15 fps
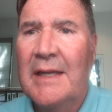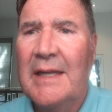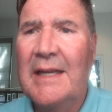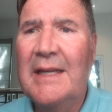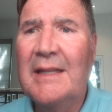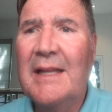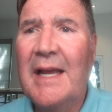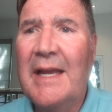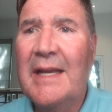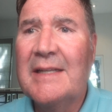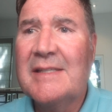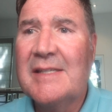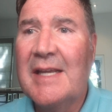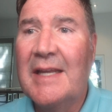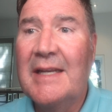Eli
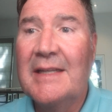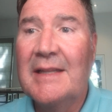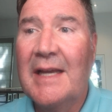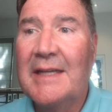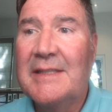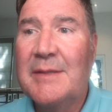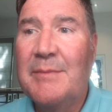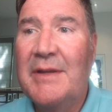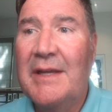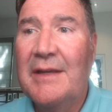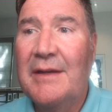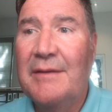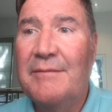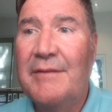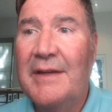had said he'd like to be
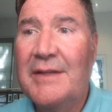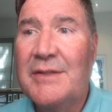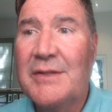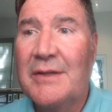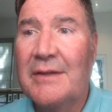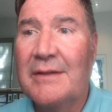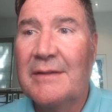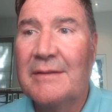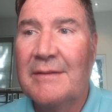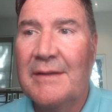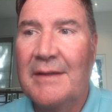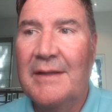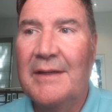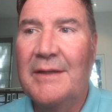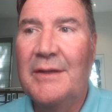an inventor,
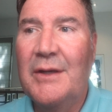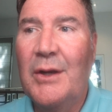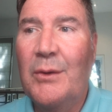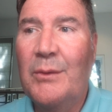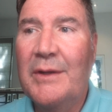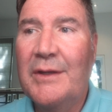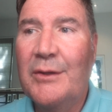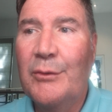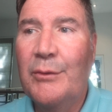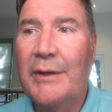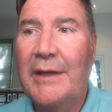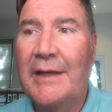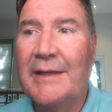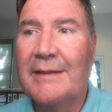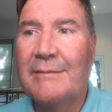and a knowing
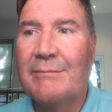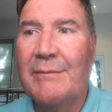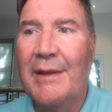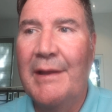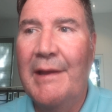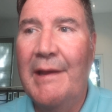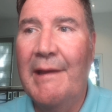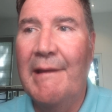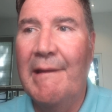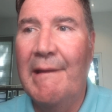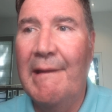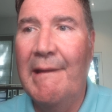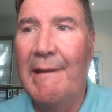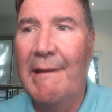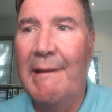grin
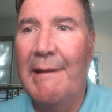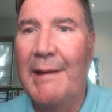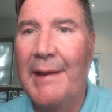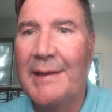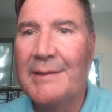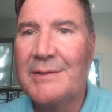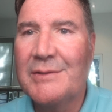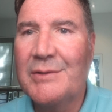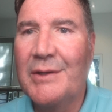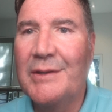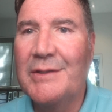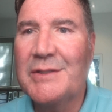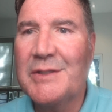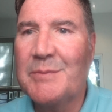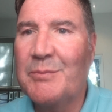
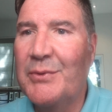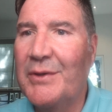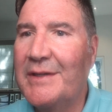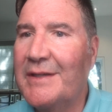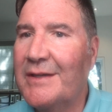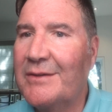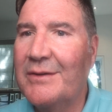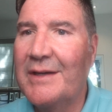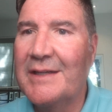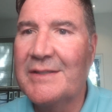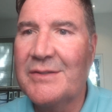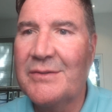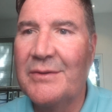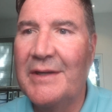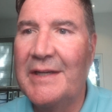started spreading
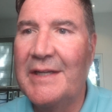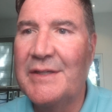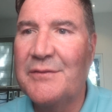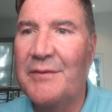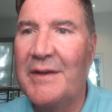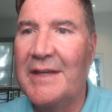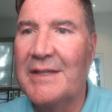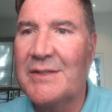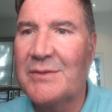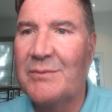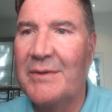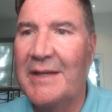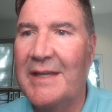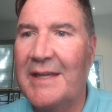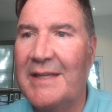across Grady's face
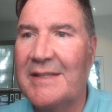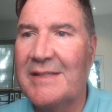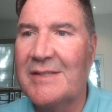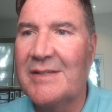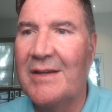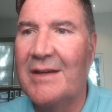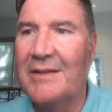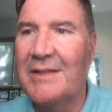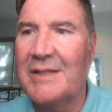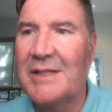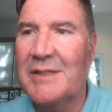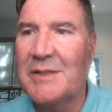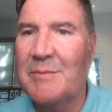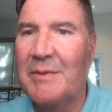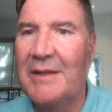when he saw the
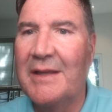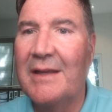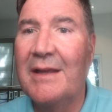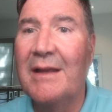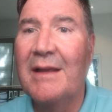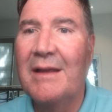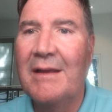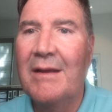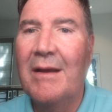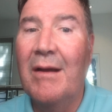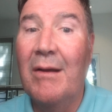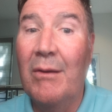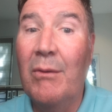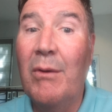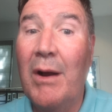display.
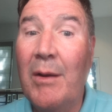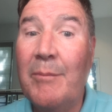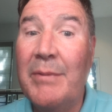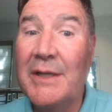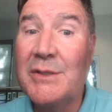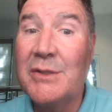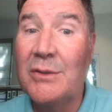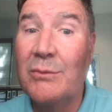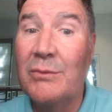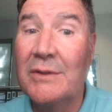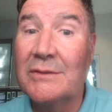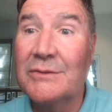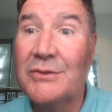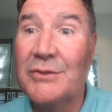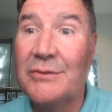"Oh, I'll bet you
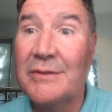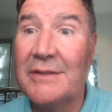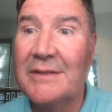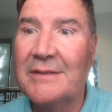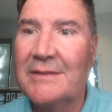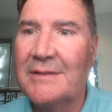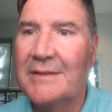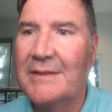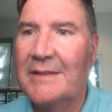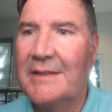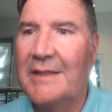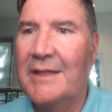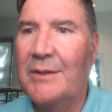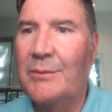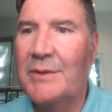will, Junior,"
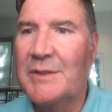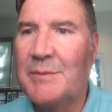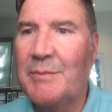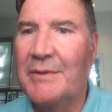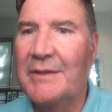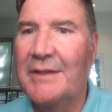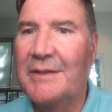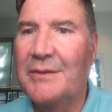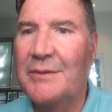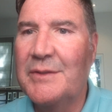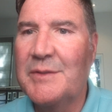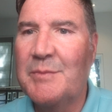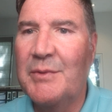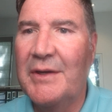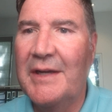he whispered under
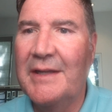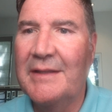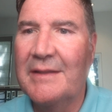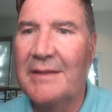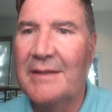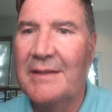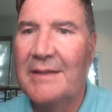his breath.